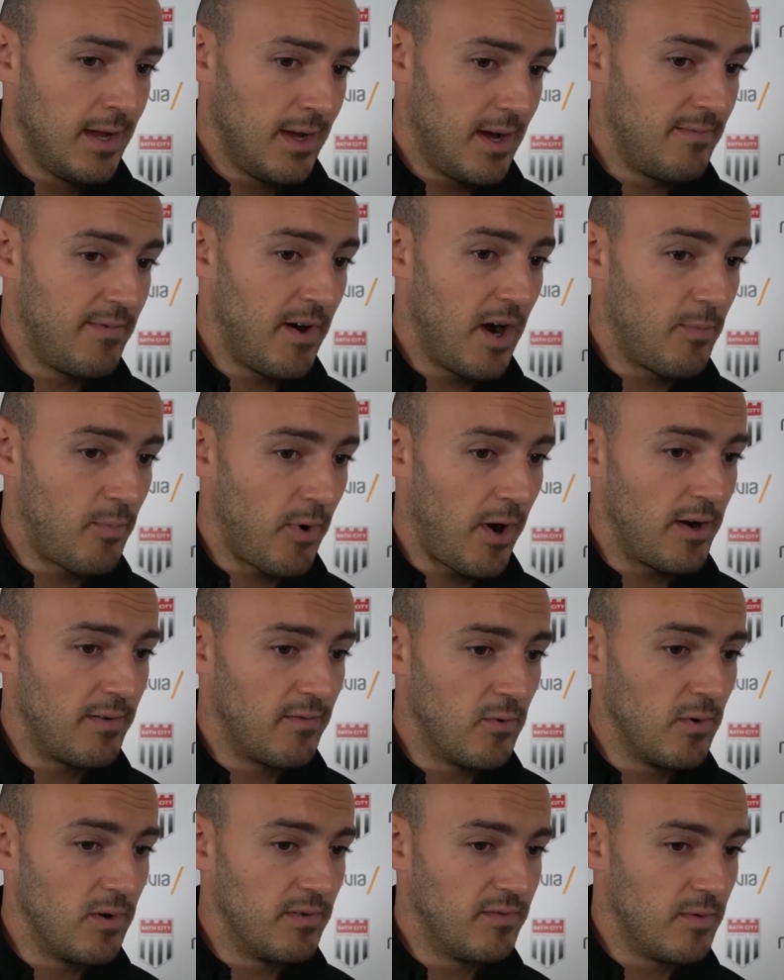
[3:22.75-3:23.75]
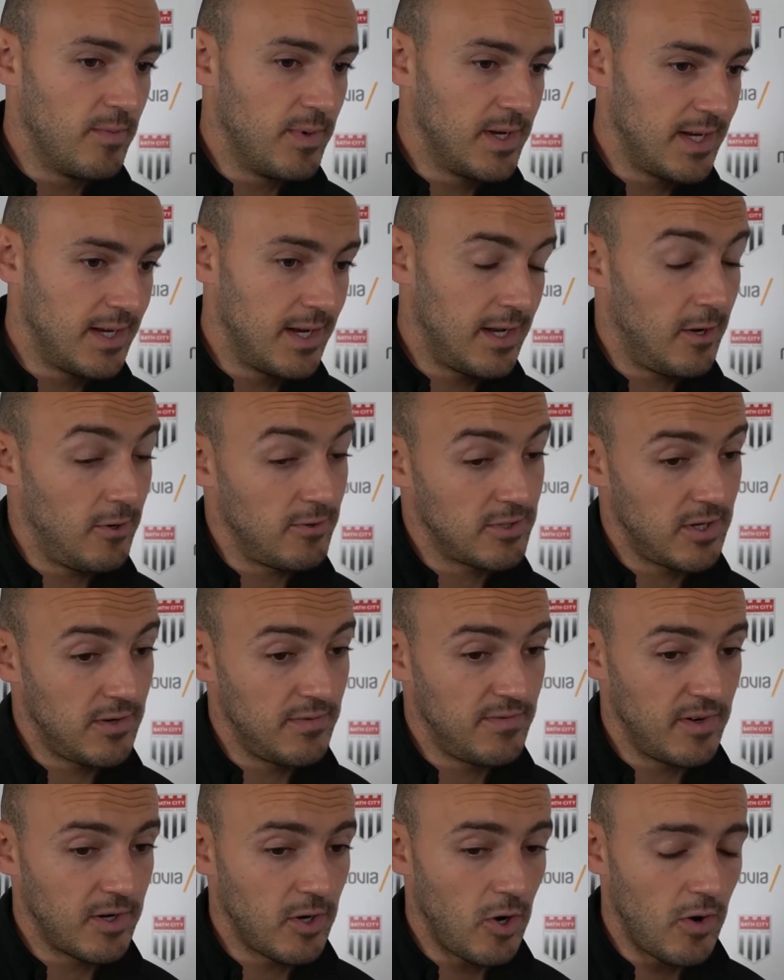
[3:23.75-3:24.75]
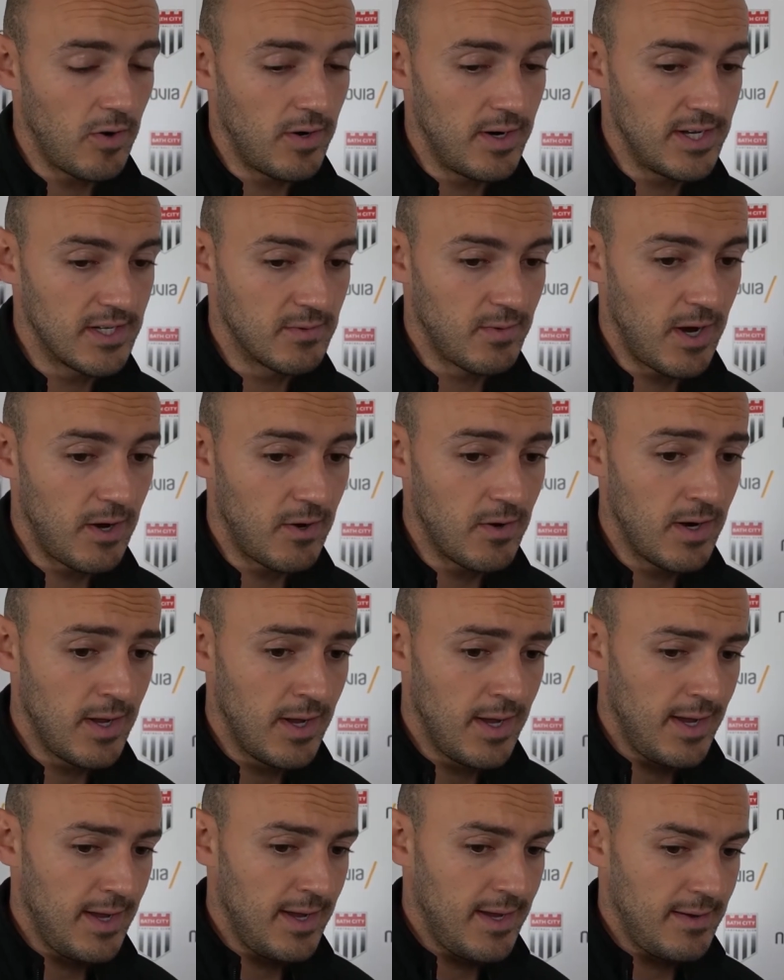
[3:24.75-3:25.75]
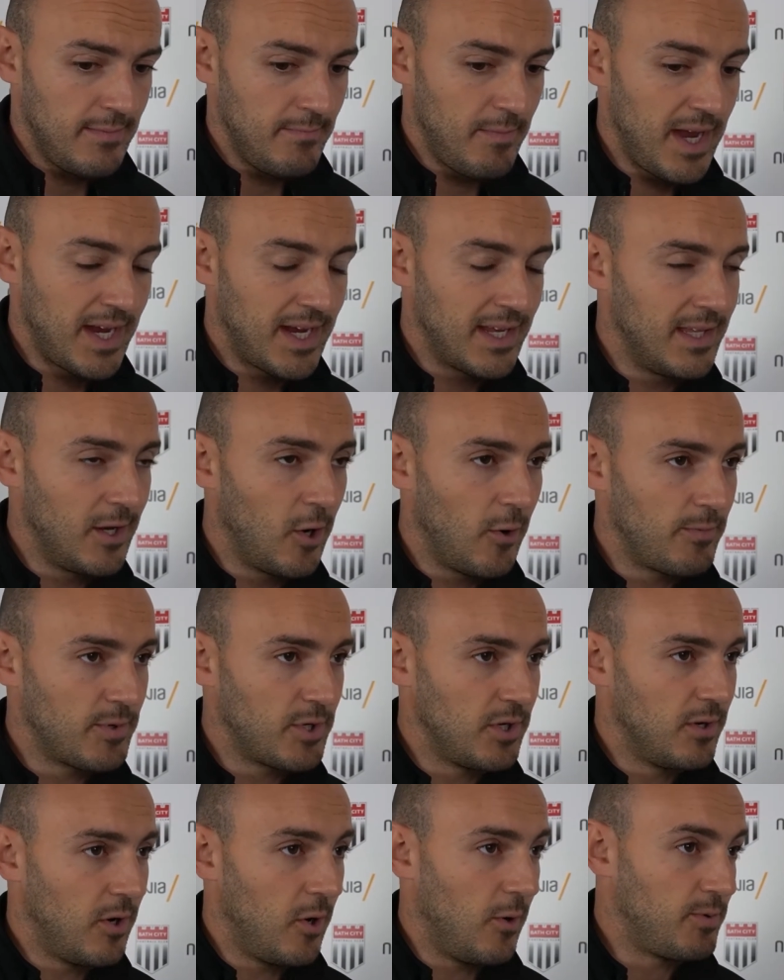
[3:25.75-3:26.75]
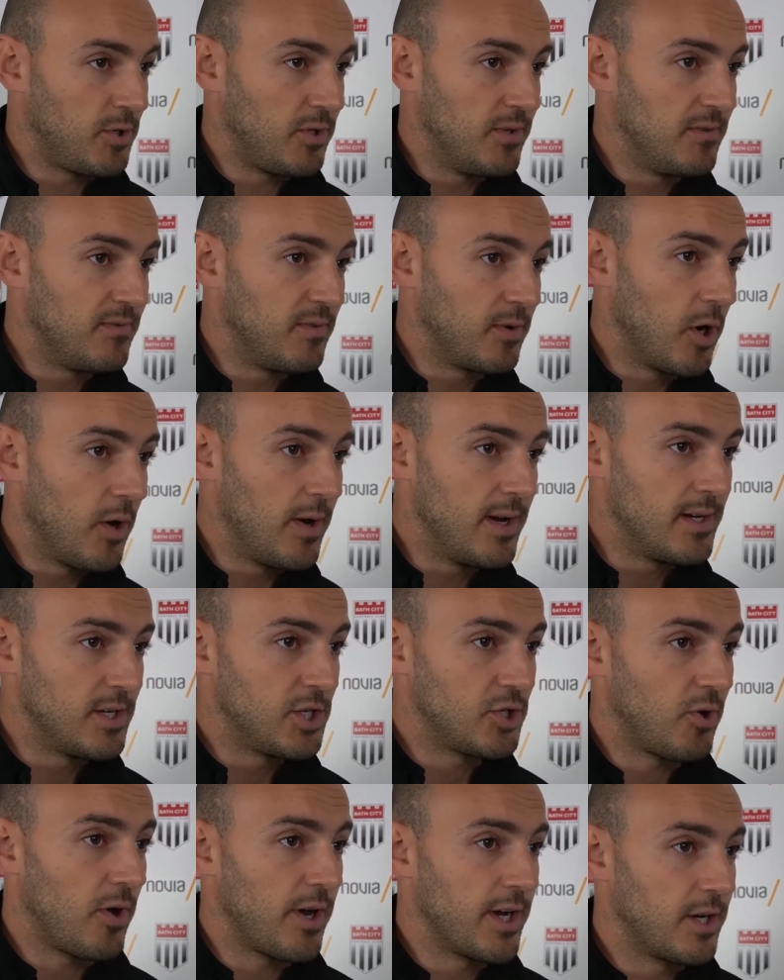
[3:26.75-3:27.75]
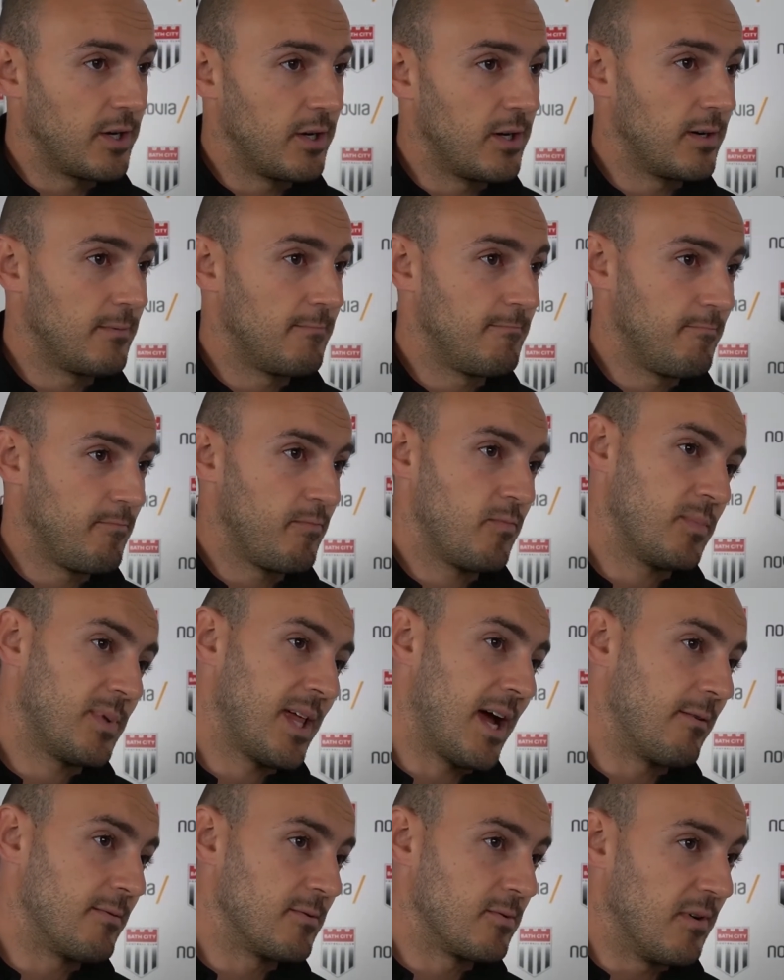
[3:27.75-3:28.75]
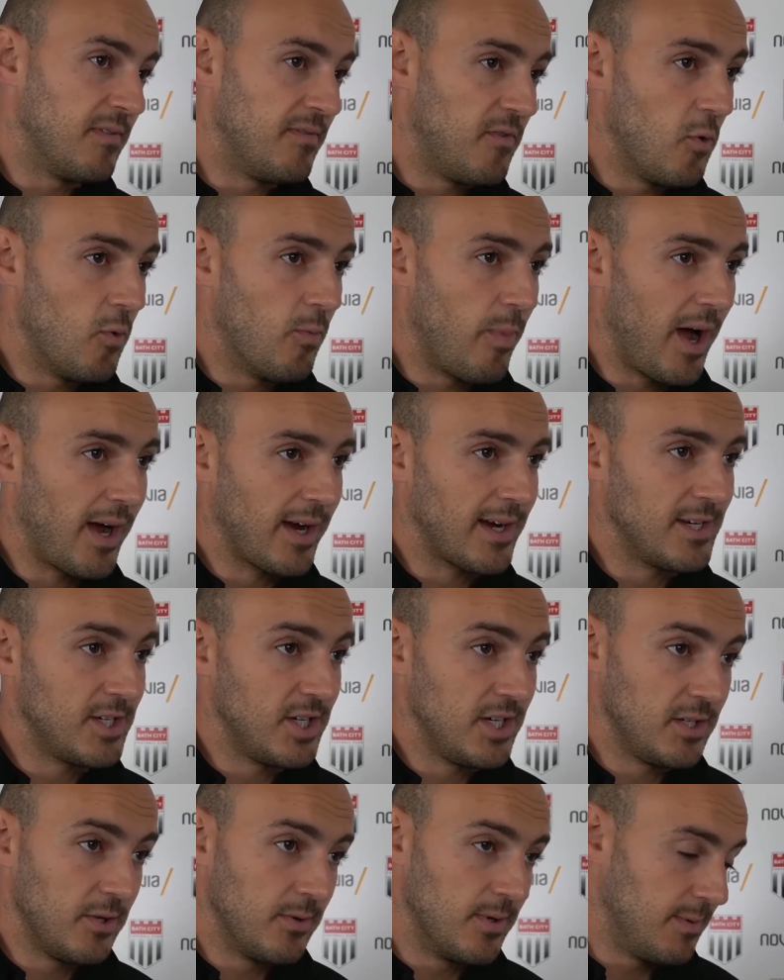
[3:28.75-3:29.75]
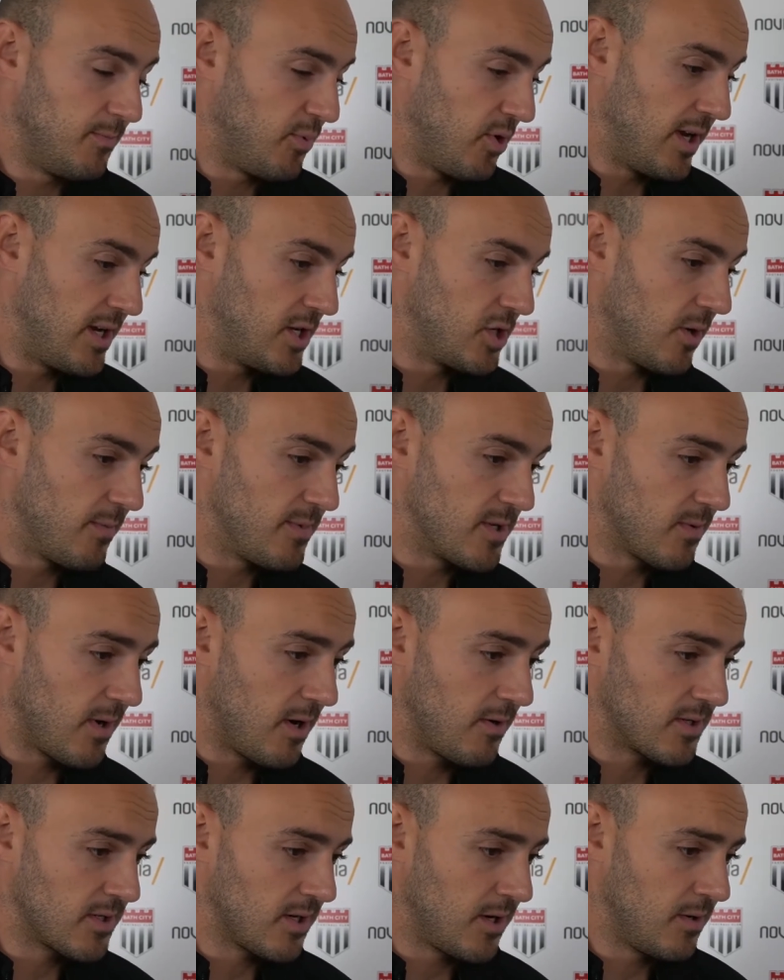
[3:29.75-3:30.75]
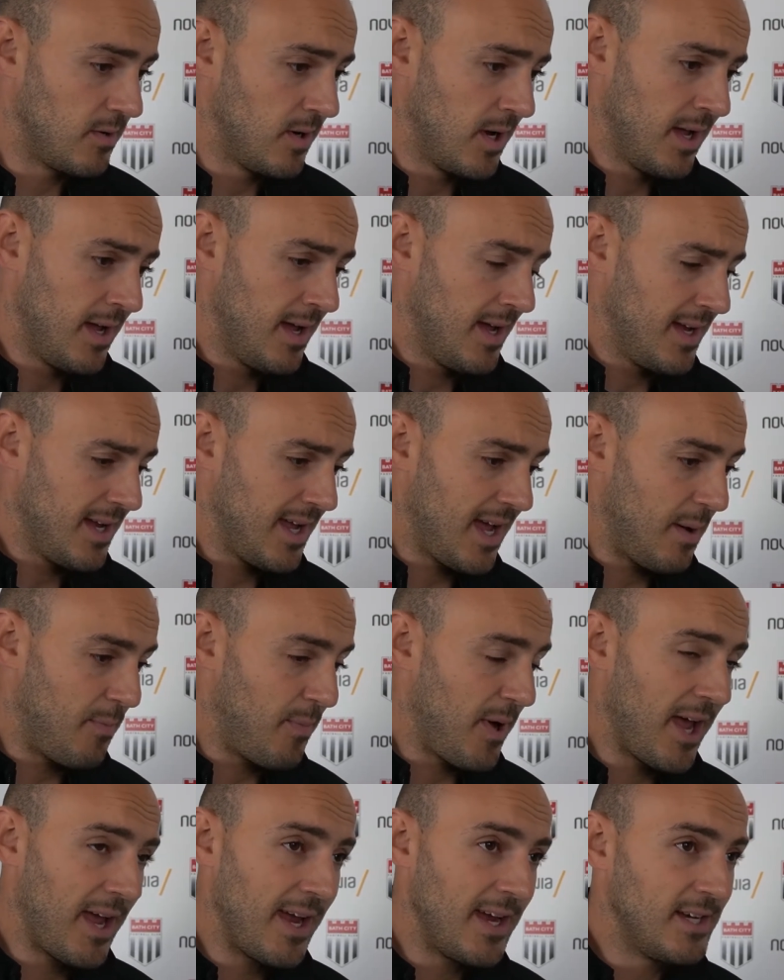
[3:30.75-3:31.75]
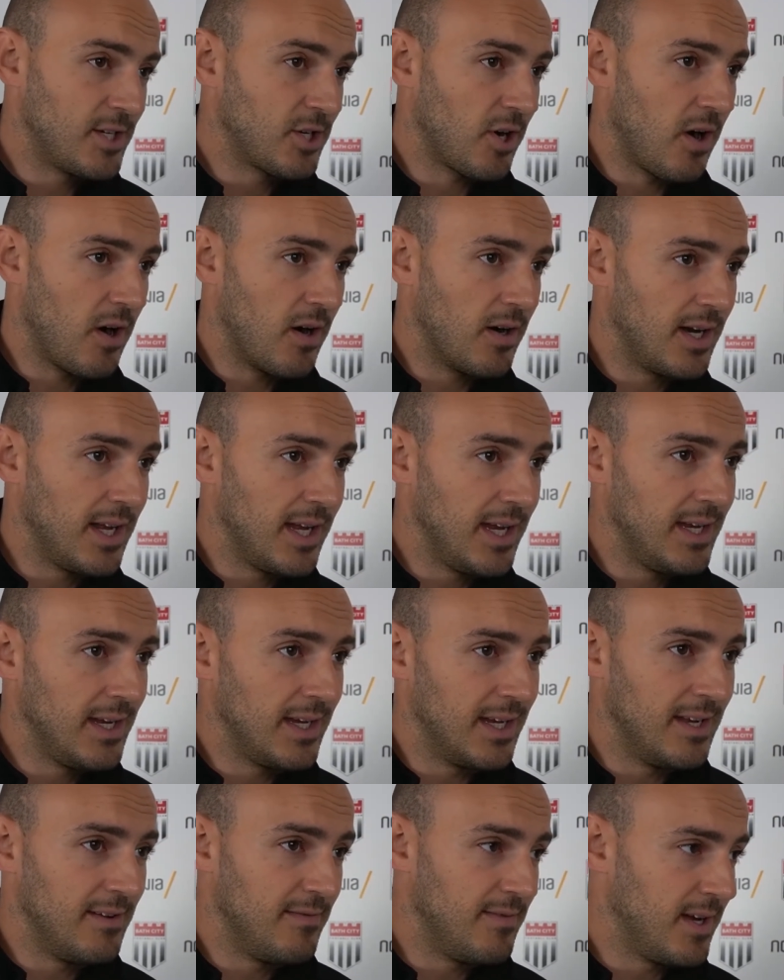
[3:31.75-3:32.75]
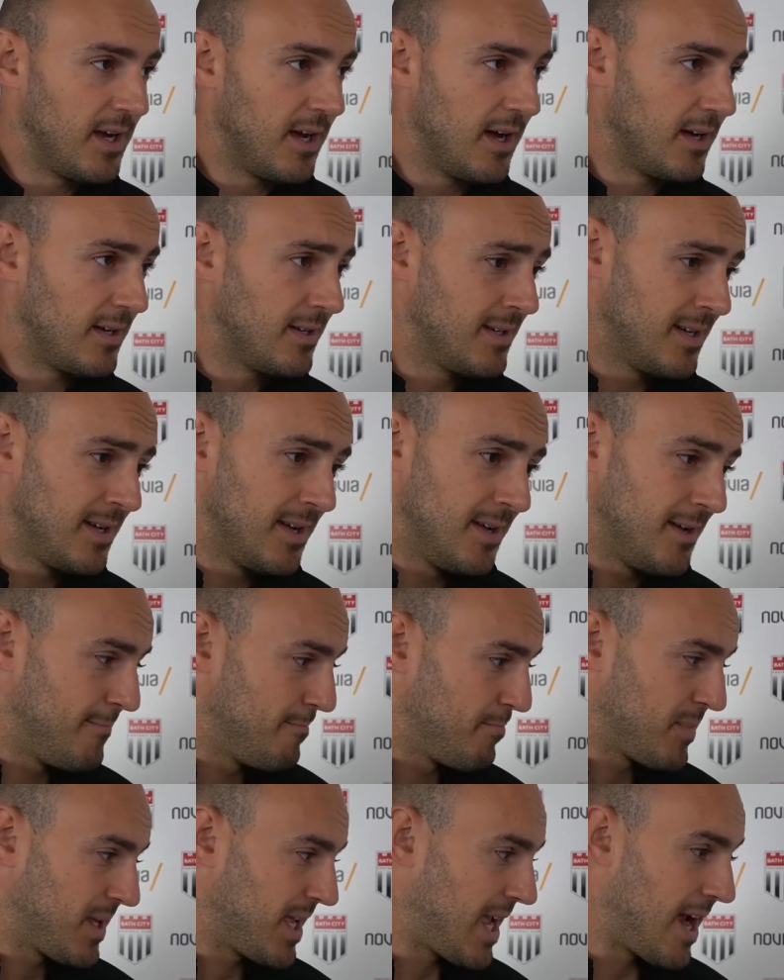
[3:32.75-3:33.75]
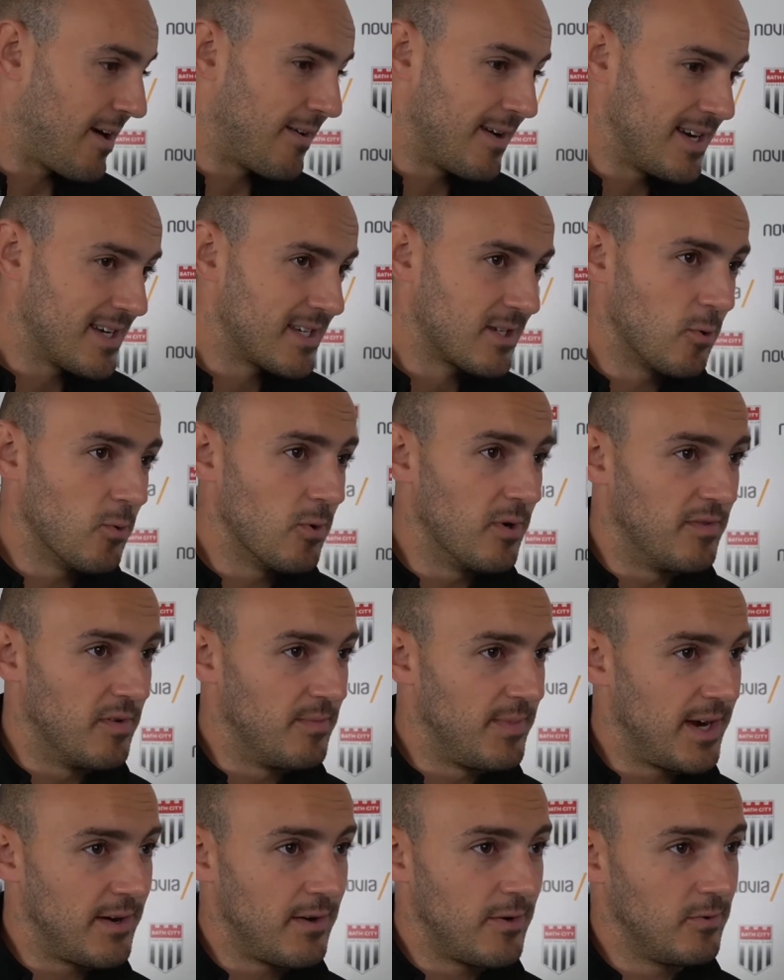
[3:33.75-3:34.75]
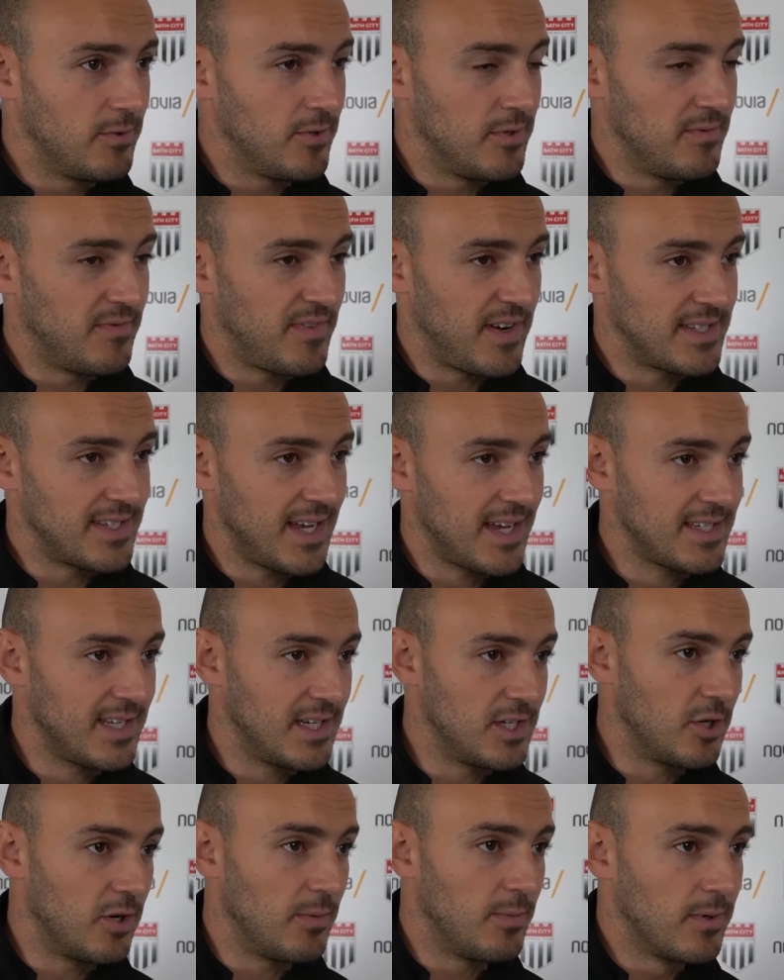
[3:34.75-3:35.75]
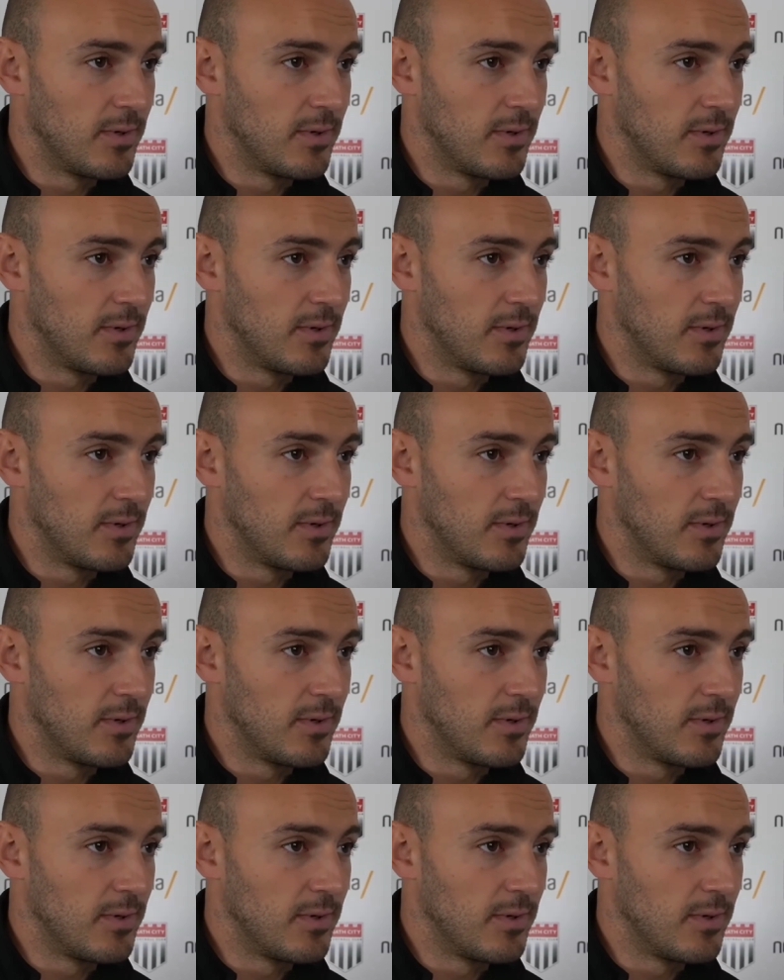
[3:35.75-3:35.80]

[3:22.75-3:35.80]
I'm very proud of all of them, and also for Corinne as well, making the option from going striker down to a fullback, and she's doing a brilliant job as well. So yeah, Paige, Harley, Olivia, Keris, all of them, they're all doing a fantastic job.